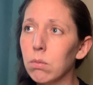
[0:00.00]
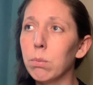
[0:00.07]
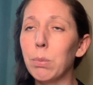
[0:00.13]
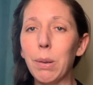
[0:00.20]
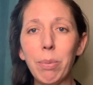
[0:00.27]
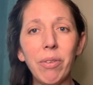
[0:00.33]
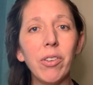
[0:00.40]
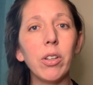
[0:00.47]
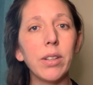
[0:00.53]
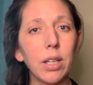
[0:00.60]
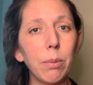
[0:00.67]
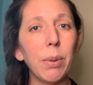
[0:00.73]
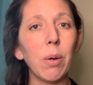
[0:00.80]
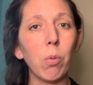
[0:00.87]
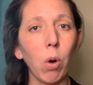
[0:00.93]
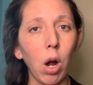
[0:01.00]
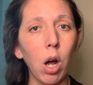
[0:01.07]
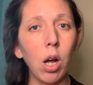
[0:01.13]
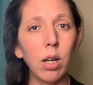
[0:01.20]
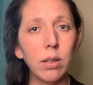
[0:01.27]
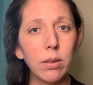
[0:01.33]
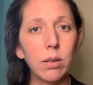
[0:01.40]
maybe feel a little bit
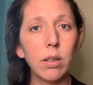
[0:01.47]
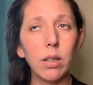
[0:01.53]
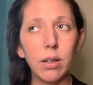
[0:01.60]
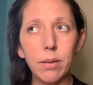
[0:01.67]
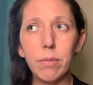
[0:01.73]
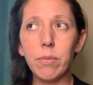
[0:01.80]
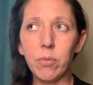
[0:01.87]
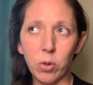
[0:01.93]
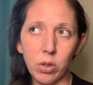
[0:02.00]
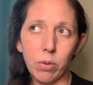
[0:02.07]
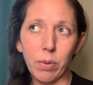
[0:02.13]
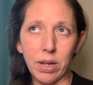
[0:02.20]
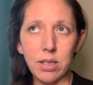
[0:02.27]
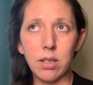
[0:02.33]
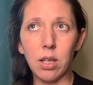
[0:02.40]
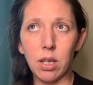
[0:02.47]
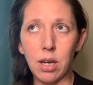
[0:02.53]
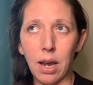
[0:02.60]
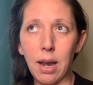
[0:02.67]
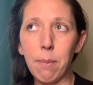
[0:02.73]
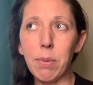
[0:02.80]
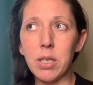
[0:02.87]
raw for the rest of the
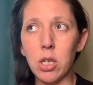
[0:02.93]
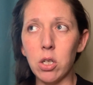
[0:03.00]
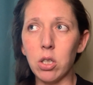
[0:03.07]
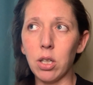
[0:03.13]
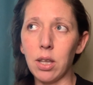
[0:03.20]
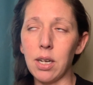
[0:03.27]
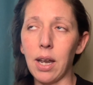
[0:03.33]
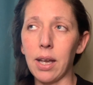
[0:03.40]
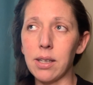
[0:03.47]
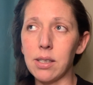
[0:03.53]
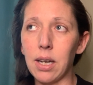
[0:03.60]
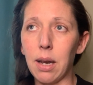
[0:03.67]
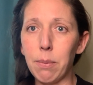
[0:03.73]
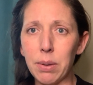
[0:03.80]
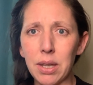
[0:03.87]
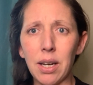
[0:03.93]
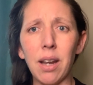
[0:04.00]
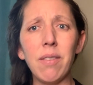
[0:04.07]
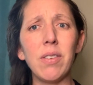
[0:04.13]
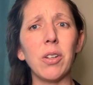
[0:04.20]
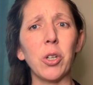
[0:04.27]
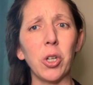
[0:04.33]
day, potentially the next day, but then I
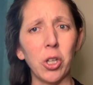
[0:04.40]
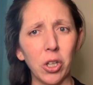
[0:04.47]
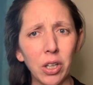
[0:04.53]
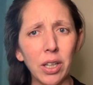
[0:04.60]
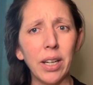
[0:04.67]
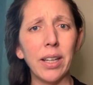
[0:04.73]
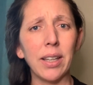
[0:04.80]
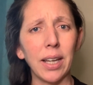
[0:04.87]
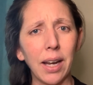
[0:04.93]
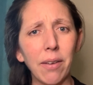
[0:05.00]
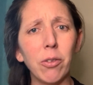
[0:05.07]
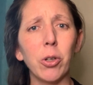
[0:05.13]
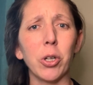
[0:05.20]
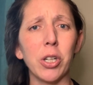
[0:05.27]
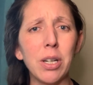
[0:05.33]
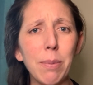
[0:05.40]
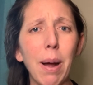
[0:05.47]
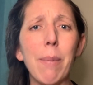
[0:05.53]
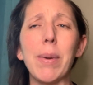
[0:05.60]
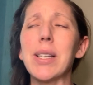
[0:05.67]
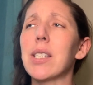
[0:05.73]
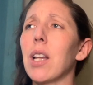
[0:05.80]
feel good. Like I've learned
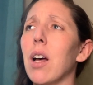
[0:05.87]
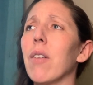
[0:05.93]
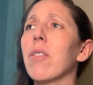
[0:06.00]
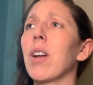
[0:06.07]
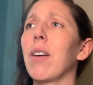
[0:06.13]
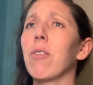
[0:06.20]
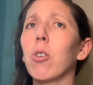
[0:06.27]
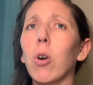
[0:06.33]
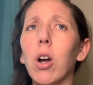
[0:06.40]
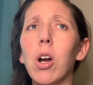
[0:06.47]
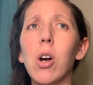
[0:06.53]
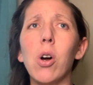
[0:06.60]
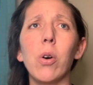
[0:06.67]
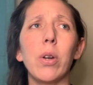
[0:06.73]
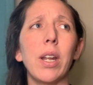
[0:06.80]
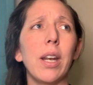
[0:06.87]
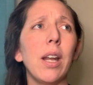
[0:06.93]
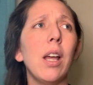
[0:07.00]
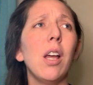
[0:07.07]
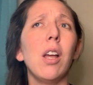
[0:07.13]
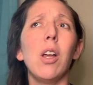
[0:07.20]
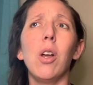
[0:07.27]
about myself and I've grown,
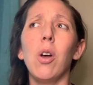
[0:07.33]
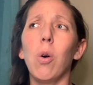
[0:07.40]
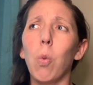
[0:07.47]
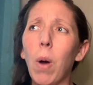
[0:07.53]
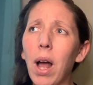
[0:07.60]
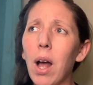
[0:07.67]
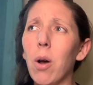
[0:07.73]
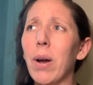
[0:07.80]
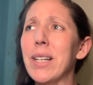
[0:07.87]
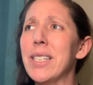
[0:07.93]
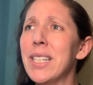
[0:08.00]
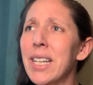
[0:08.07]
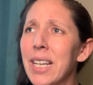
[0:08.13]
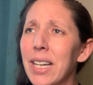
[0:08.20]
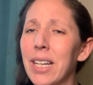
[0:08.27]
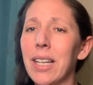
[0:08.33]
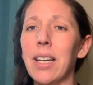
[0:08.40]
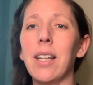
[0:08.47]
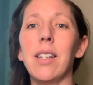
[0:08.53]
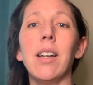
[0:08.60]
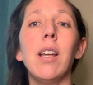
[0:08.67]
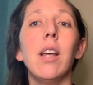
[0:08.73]
and wow, I did it.
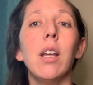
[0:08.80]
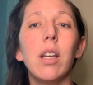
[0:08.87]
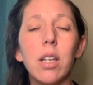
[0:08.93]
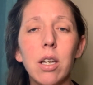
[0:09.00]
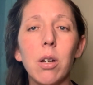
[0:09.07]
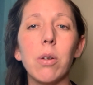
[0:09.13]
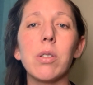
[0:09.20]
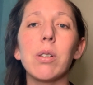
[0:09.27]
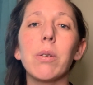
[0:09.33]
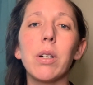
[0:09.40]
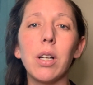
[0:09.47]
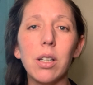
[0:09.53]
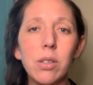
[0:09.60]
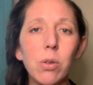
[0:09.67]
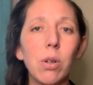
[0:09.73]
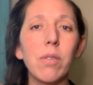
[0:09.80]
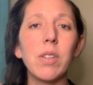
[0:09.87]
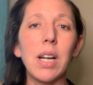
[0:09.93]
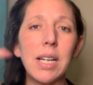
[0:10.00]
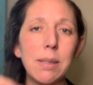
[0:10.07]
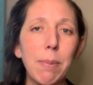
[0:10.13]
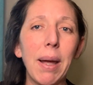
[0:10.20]
And, you know, so it all sort of
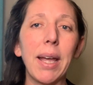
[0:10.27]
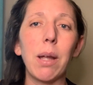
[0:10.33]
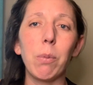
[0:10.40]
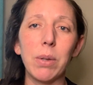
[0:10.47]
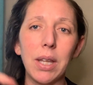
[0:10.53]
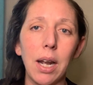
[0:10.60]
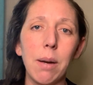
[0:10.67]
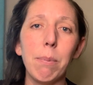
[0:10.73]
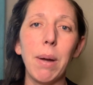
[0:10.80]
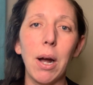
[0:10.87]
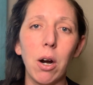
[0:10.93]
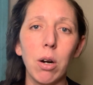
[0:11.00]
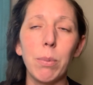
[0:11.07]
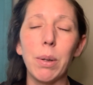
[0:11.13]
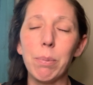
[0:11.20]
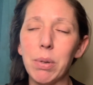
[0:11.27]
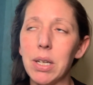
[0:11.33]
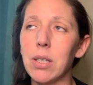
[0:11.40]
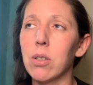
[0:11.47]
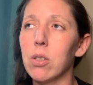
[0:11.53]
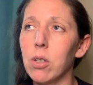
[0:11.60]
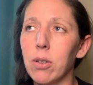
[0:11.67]
ties back in with that empowerment
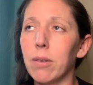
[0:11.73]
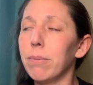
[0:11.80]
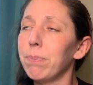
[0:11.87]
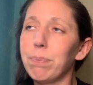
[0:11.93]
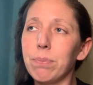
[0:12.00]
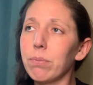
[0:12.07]
piece too.